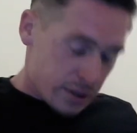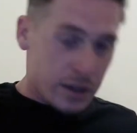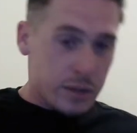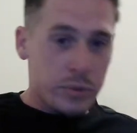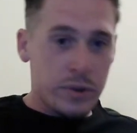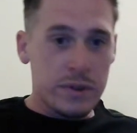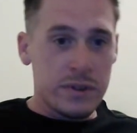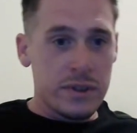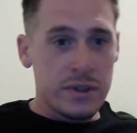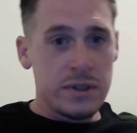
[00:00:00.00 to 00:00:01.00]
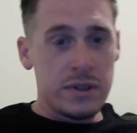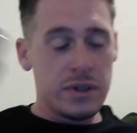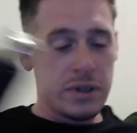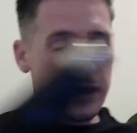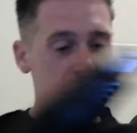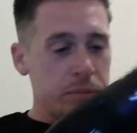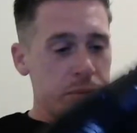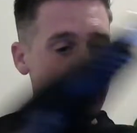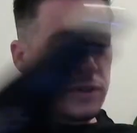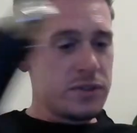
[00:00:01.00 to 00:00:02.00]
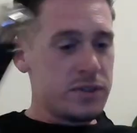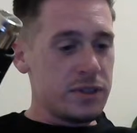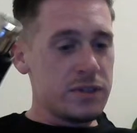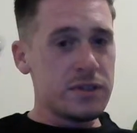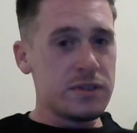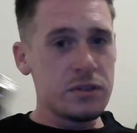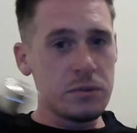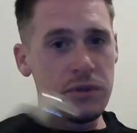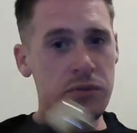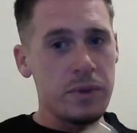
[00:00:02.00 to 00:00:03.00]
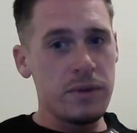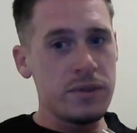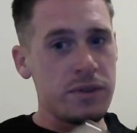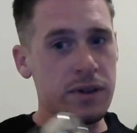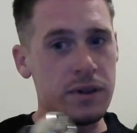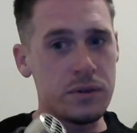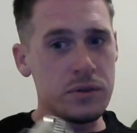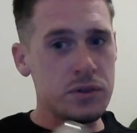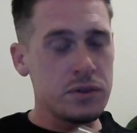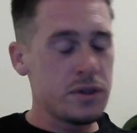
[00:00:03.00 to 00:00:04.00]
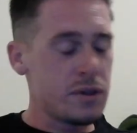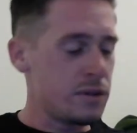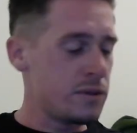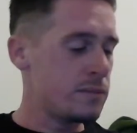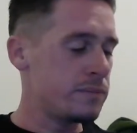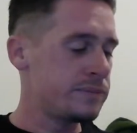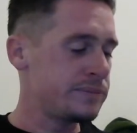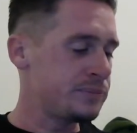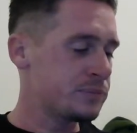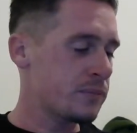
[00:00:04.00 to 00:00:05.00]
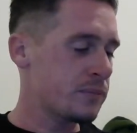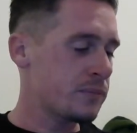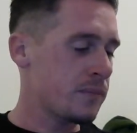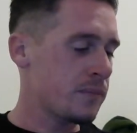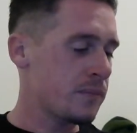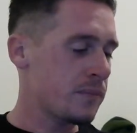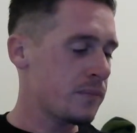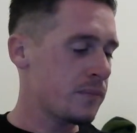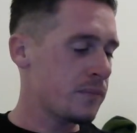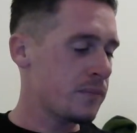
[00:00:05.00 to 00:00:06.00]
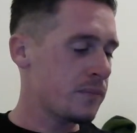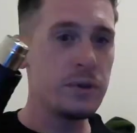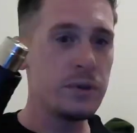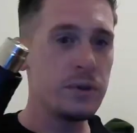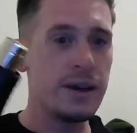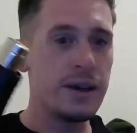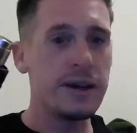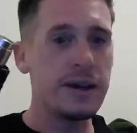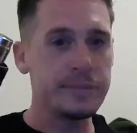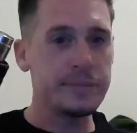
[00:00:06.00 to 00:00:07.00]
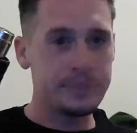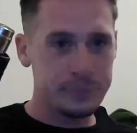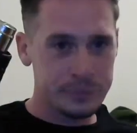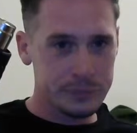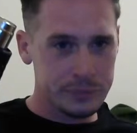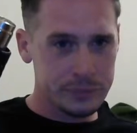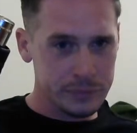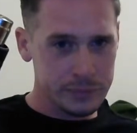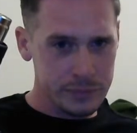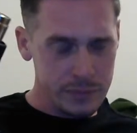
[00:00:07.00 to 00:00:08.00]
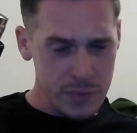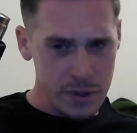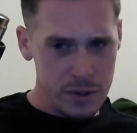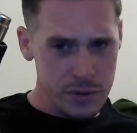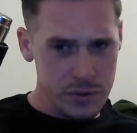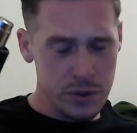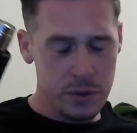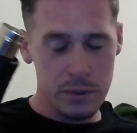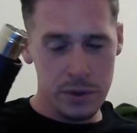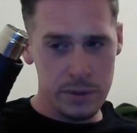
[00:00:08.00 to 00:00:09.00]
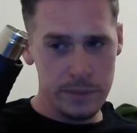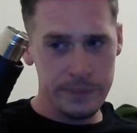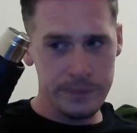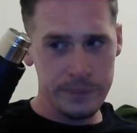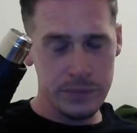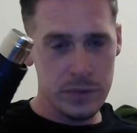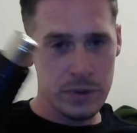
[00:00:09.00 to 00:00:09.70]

got it plugged in. Keep a nice distance away from everything else. Um, these things are really hot. So um,